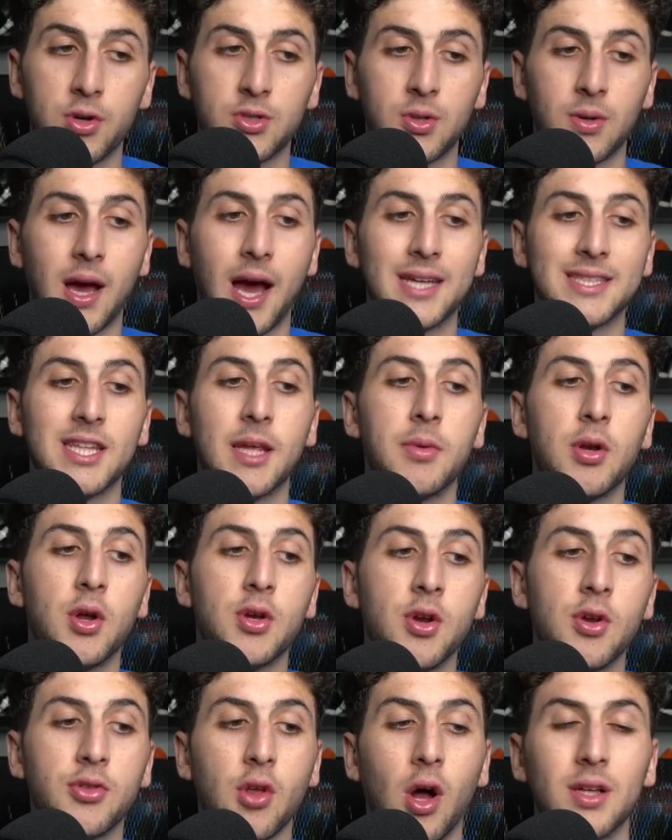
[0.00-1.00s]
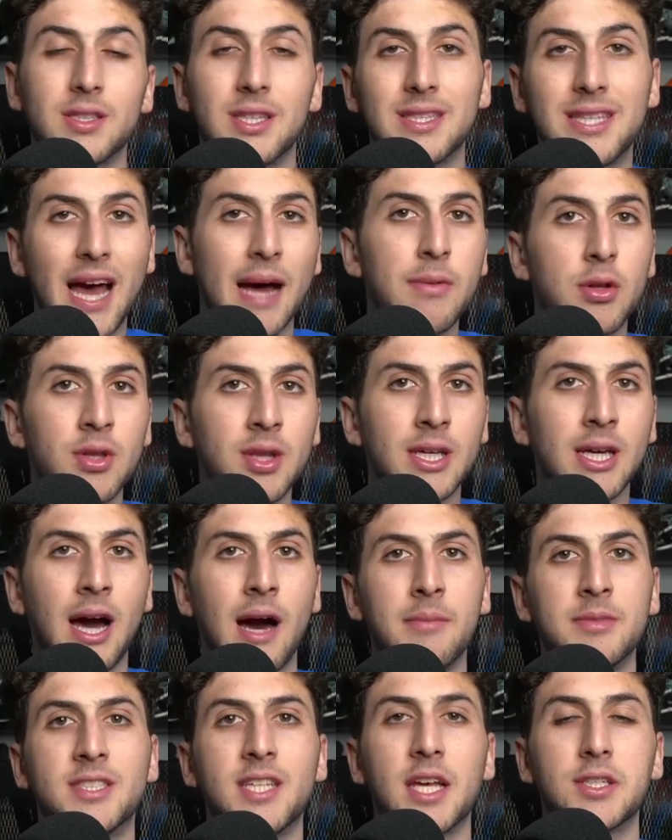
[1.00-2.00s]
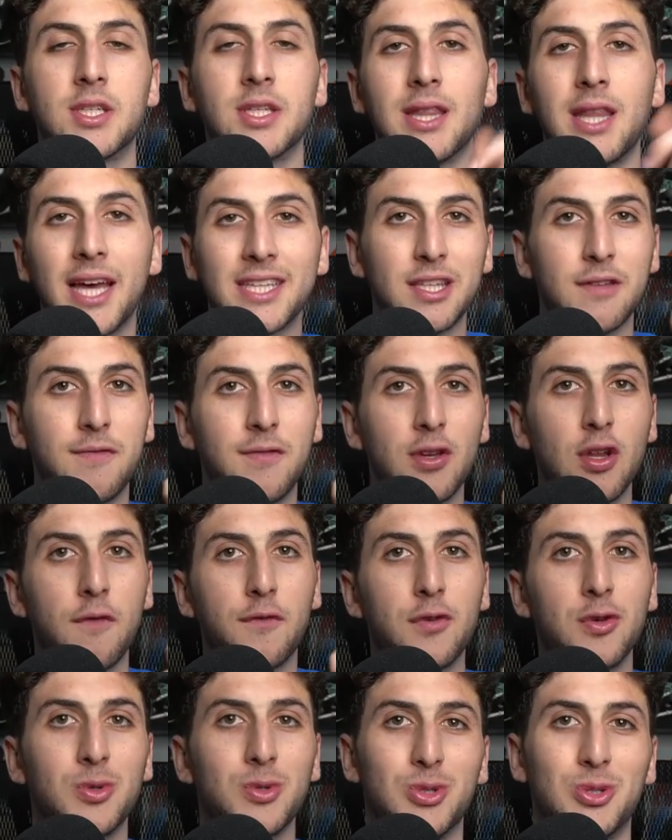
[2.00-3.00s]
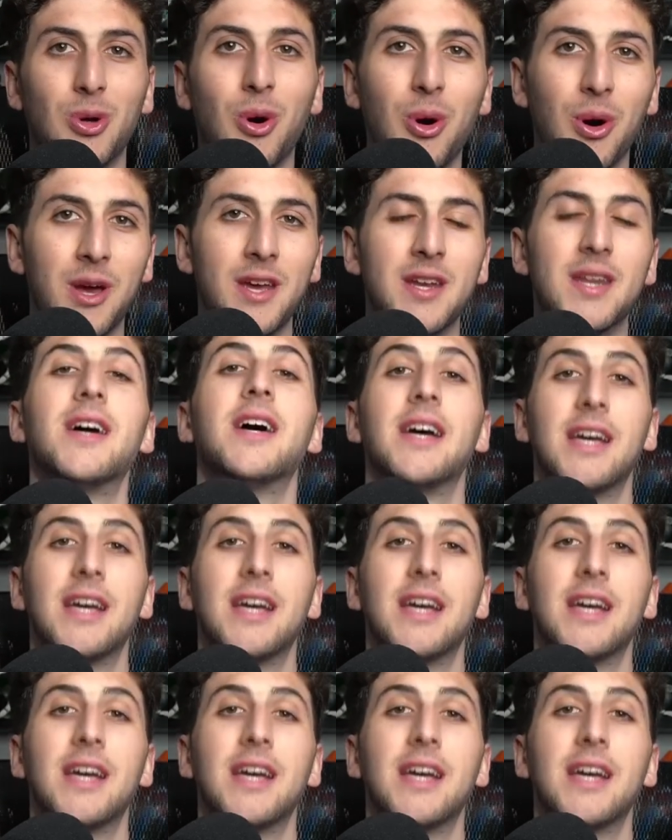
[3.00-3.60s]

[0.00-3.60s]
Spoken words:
So, guys, let me know your thoughts down below in the comment section. Like the video if you enjoyed,